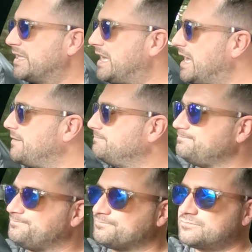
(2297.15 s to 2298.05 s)

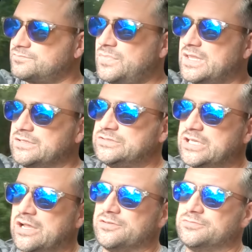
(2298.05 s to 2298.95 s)
Um,
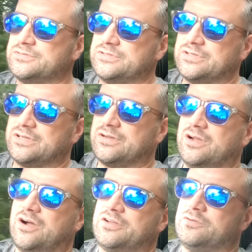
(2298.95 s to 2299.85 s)
so
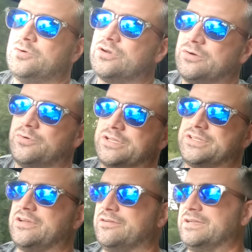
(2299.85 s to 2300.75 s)
I, all I want to
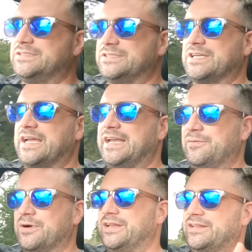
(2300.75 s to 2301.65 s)
do is to say
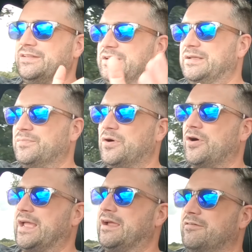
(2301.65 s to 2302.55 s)
anyone in, in
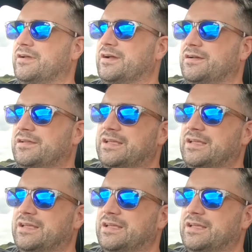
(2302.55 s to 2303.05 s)
my area,